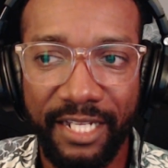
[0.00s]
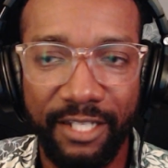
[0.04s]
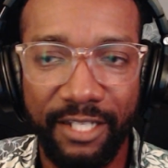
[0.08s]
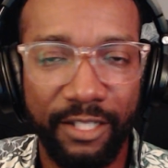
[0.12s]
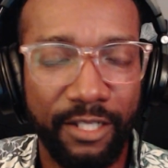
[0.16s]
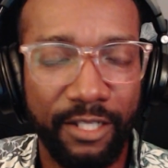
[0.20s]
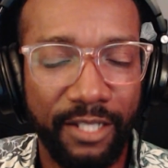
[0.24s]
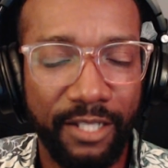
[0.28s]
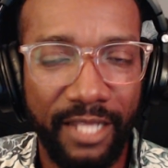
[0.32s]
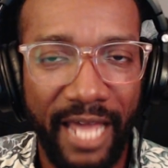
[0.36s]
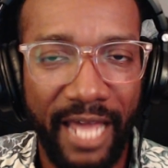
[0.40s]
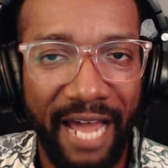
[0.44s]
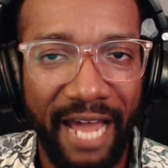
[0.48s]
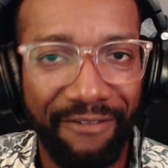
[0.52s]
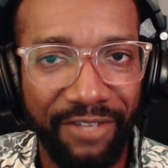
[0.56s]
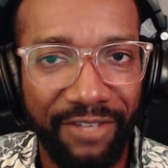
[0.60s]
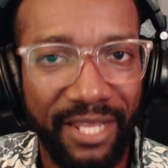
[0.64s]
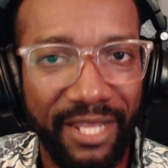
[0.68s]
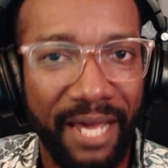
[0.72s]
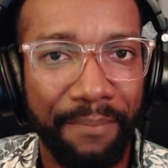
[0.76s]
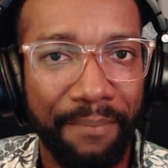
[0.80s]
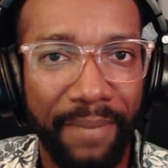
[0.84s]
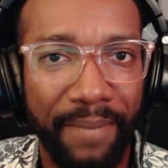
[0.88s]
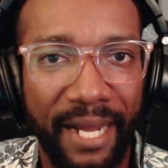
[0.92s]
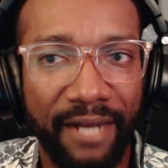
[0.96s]
having that
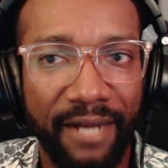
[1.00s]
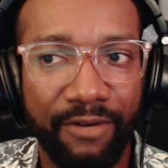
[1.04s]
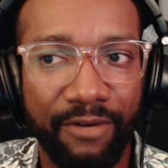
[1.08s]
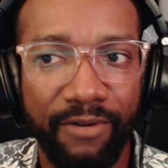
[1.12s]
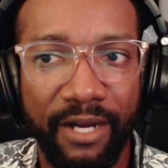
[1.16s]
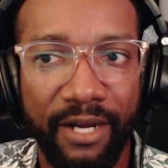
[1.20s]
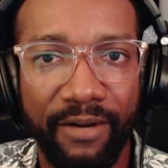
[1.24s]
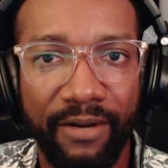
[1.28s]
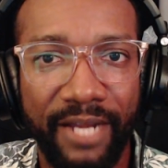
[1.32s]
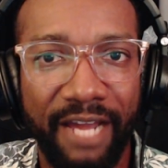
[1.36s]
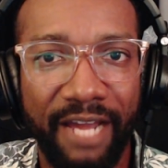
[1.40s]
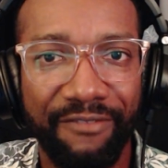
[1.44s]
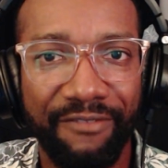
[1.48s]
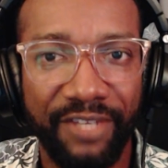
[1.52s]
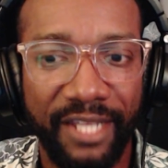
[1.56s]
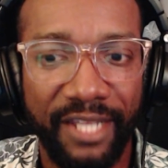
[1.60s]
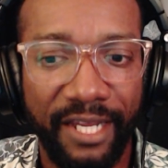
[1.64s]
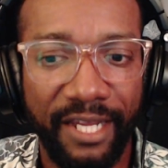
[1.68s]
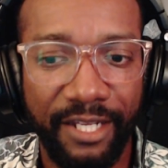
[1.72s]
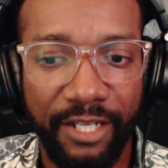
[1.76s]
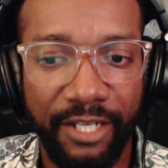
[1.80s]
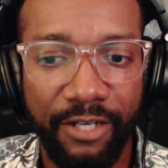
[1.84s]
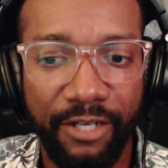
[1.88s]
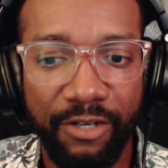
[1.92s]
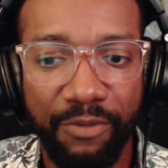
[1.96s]
background, having that
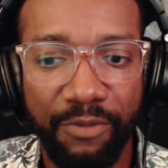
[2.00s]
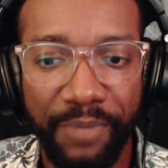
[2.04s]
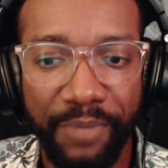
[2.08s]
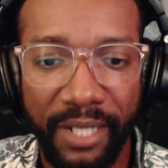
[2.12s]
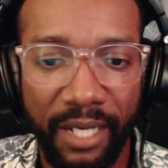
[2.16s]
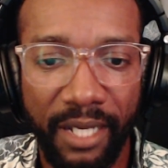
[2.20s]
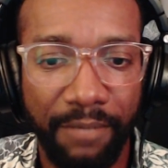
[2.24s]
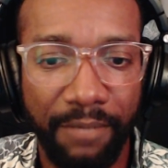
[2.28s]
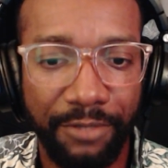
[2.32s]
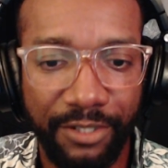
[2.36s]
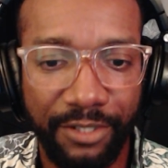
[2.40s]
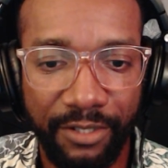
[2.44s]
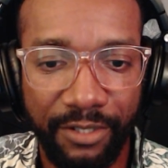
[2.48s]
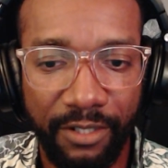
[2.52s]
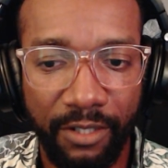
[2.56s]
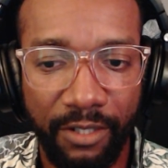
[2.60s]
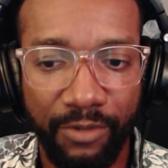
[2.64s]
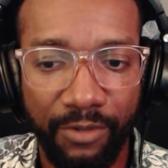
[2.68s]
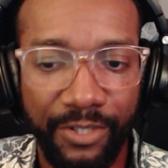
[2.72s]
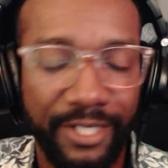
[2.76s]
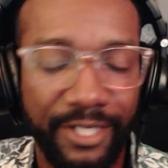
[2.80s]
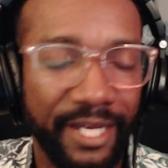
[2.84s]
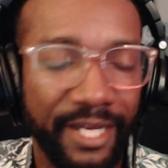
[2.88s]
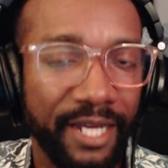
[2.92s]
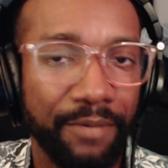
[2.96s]
ear, being able to go into
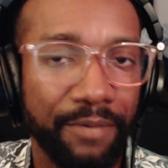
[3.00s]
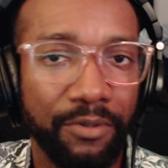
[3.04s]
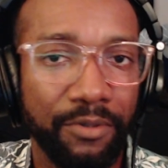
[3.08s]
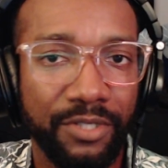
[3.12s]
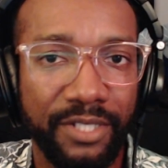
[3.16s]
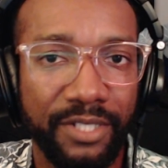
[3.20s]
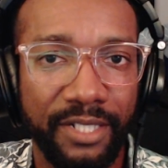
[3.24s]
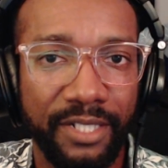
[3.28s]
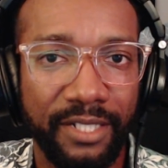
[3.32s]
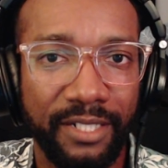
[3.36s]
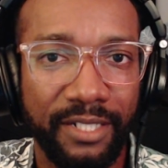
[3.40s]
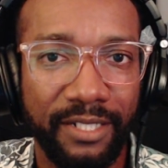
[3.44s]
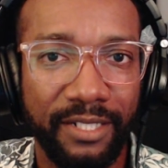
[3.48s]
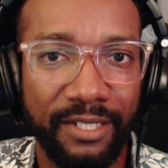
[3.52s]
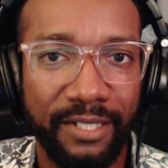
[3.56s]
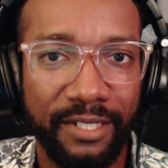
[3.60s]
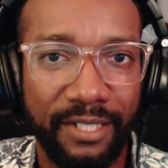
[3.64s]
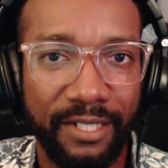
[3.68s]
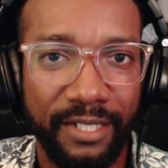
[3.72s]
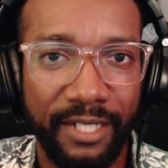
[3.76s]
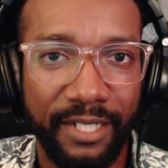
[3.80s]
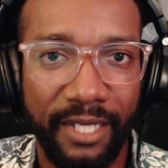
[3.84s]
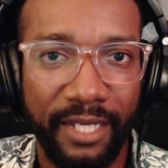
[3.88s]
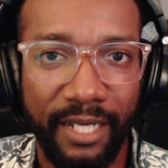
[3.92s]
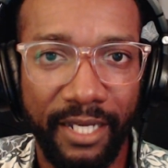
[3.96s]
Ableton
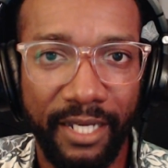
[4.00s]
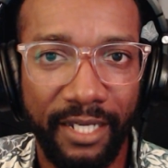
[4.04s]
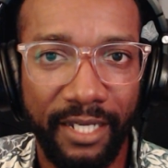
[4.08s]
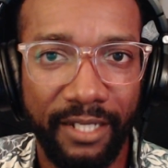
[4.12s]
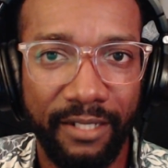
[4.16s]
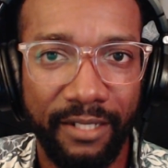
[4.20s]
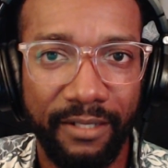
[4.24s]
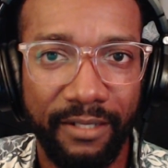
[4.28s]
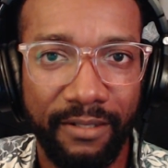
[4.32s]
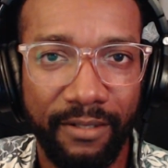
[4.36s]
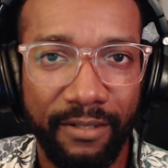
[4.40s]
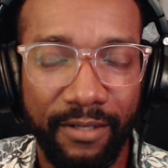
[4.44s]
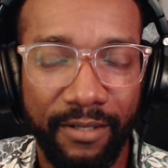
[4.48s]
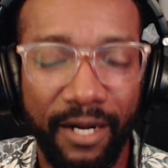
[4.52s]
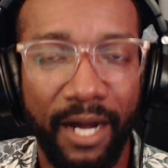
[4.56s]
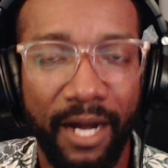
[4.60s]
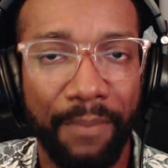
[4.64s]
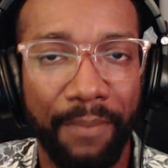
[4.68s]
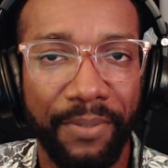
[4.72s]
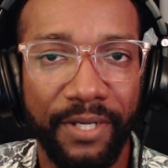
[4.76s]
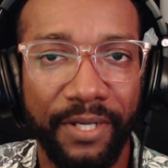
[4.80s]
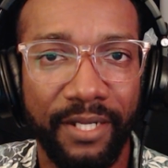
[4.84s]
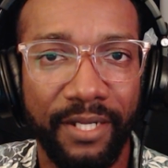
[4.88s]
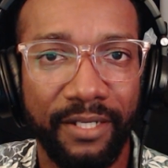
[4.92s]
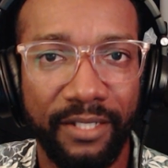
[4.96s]
and
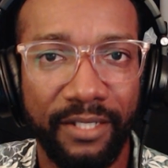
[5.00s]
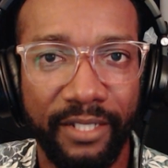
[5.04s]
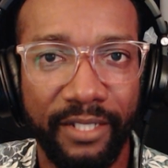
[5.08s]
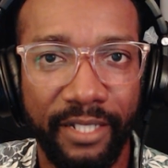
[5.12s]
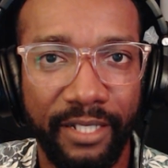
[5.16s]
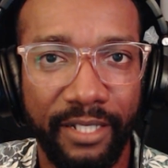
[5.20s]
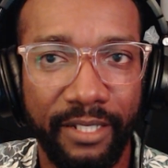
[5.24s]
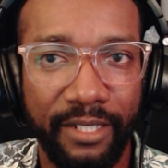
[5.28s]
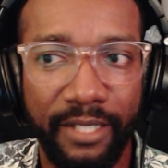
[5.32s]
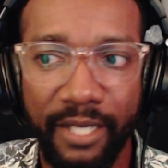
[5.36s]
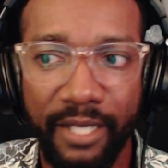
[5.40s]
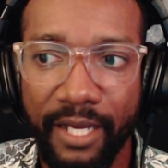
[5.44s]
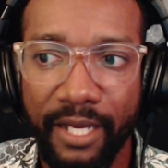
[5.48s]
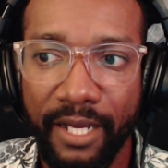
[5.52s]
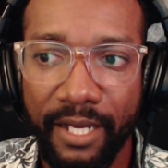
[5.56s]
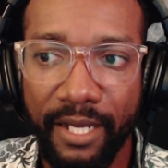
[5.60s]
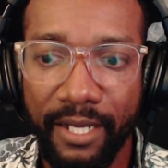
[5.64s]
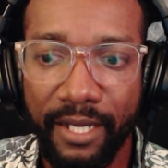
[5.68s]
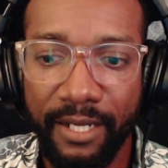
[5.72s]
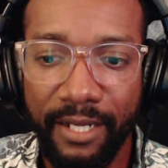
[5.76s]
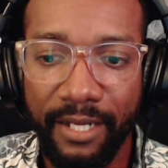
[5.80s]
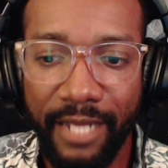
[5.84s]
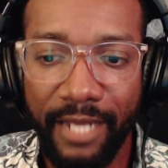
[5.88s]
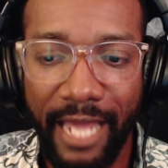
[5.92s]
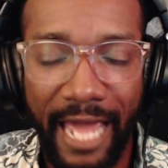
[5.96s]
competently
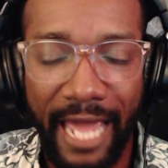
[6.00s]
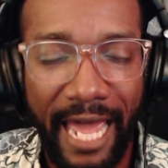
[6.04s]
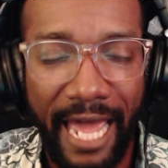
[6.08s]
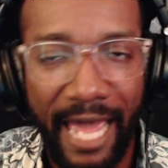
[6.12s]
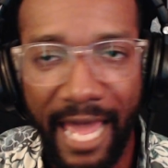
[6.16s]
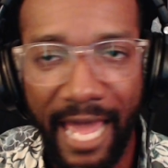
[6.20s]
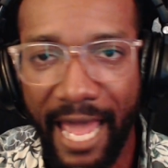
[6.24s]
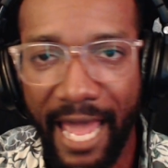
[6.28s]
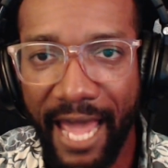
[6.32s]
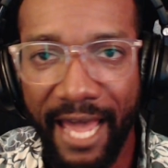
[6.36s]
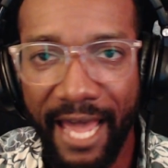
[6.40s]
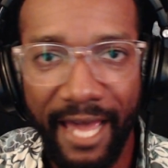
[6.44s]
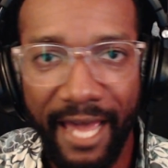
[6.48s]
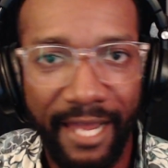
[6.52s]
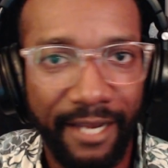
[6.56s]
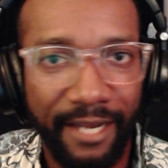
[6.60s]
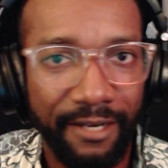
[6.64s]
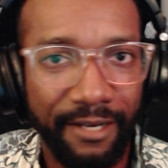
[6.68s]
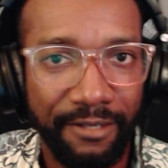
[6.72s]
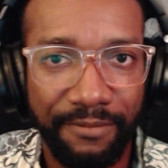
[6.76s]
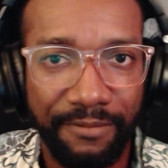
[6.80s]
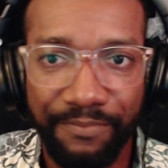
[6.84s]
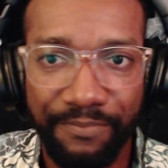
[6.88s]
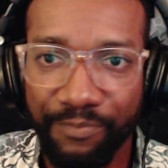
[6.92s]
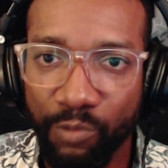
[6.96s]
add
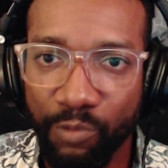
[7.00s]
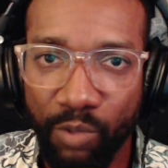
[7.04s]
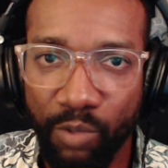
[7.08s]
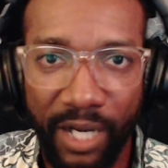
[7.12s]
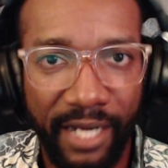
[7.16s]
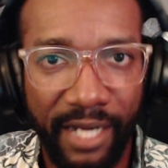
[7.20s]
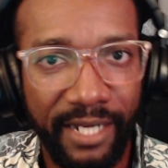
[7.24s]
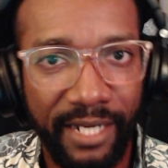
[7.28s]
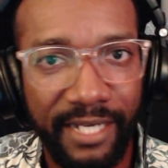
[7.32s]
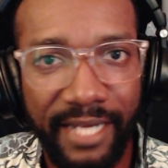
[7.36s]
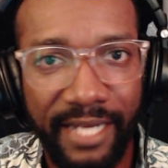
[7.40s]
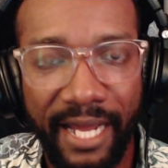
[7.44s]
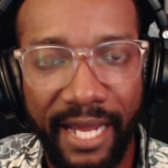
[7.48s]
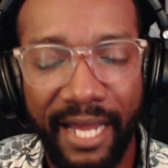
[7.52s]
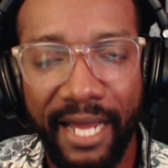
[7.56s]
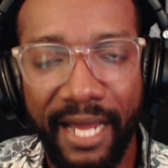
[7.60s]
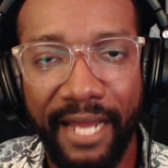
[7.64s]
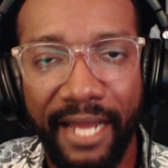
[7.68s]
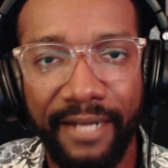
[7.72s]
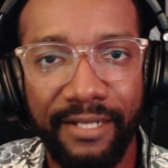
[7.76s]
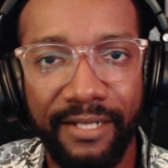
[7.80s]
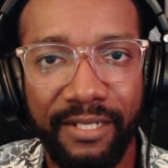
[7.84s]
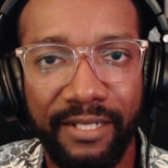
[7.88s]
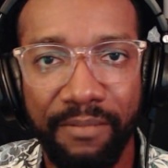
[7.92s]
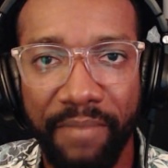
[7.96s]
what I need to add
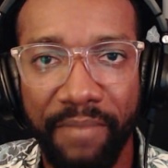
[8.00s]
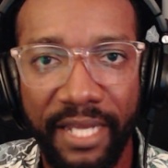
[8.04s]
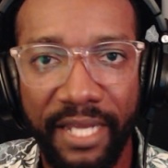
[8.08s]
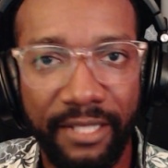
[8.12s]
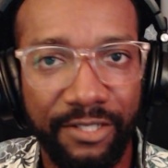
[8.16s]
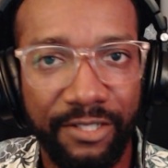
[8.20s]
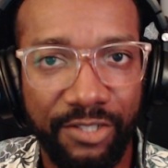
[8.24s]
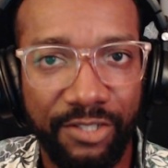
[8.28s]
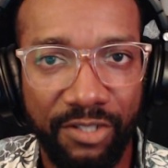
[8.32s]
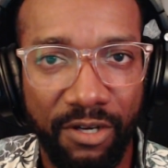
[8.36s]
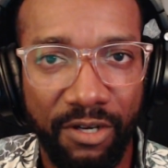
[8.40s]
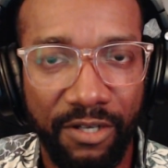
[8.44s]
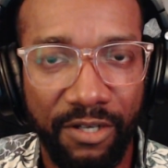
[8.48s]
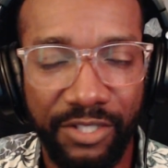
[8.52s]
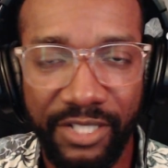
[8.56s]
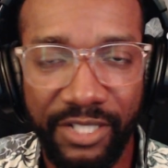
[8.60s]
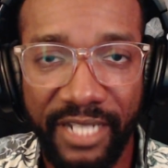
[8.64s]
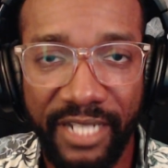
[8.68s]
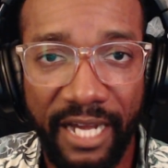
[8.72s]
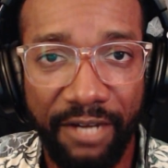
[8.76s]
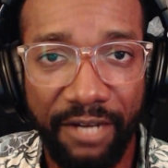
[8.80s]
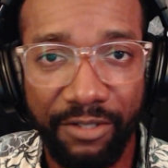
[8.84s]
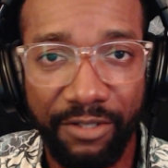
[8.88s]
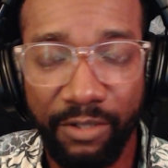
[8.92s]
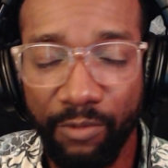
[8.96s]
to make the song
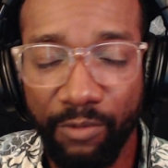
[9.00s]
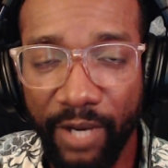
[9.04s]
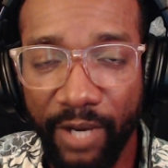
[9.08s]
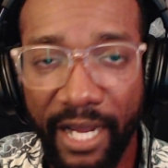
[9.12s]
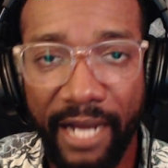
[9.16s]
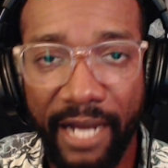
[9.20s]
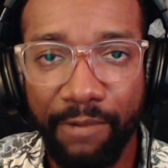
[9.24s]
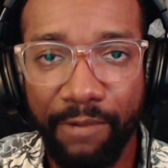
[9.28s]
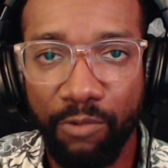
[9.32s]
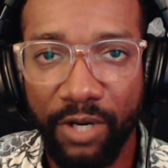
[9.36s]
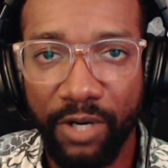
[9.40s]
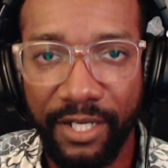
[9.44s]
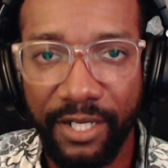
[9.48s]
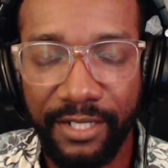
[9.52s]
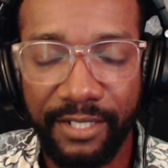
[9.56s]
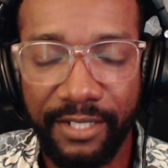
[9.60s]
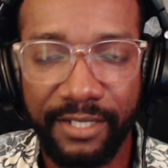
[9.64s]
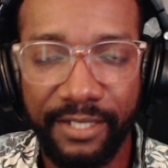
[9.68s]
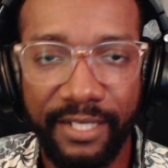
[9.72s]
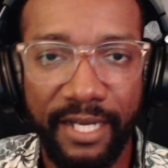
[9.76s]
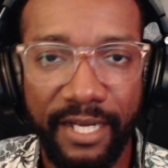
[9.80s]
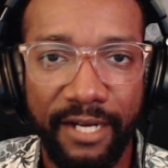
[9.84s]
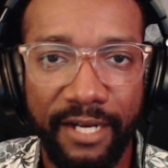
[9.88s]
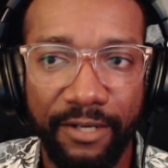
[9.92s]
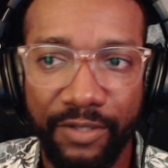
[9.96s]
sound the way I want it to
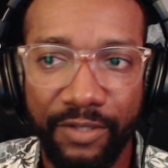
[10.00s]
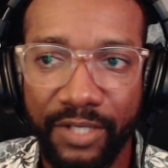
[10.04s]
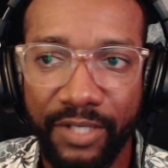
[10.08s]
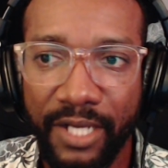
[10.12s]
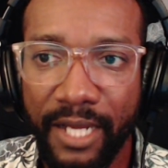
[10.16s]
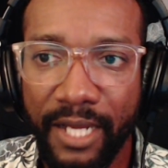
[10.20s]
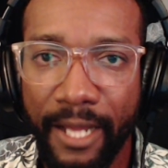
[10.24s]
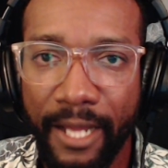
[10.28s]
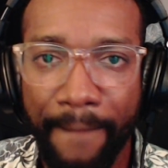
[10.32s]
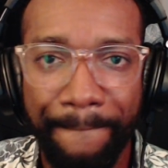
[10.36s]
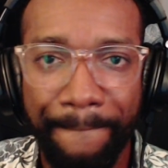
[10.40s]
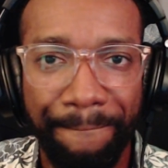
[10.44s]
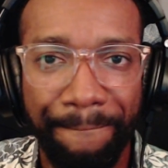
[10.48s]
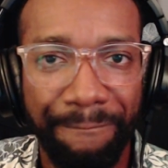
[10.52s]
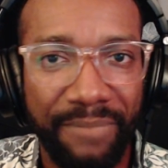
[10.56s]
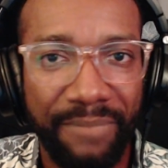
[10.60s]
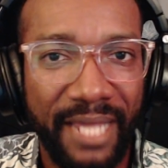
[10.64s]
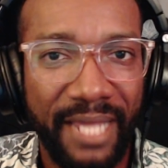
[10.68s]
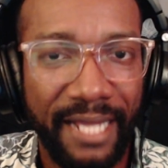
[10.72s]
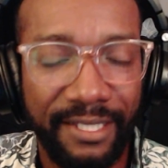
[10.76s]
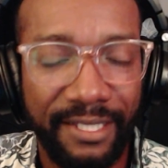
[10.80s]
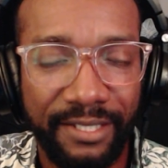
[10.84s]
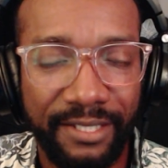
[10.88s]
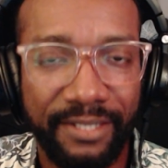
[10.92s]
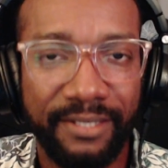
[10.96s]
sound,
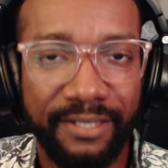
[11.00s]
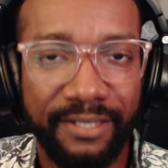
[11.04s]
that